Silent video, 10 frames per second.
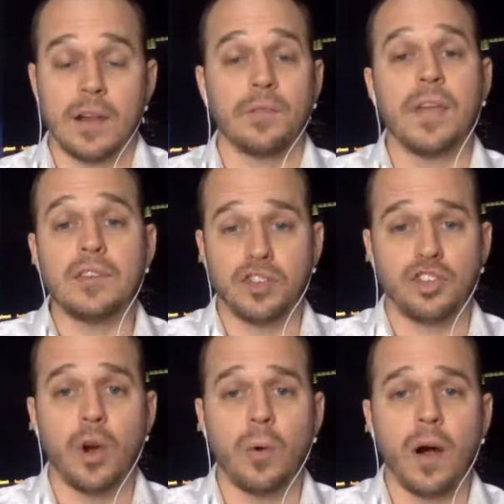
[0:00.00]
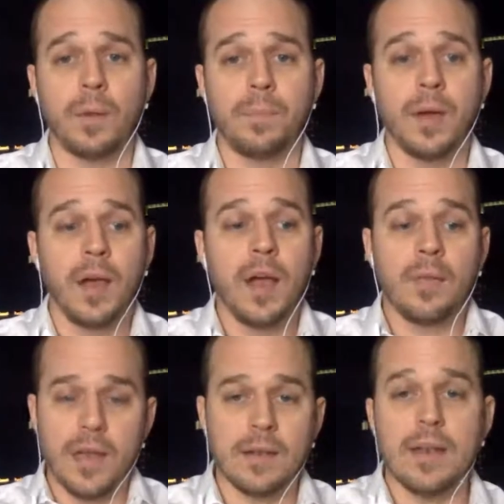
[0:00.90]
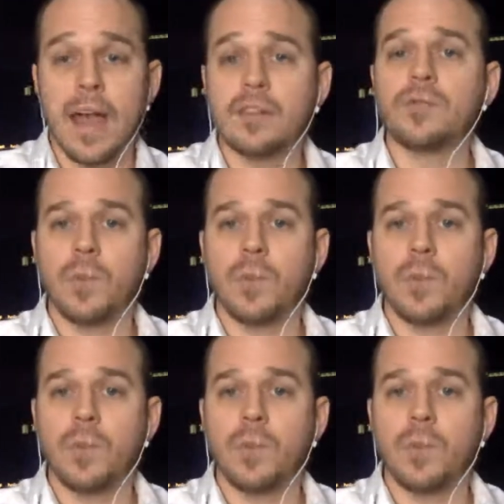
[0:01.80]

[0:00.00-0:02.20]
Now, if they show up, then next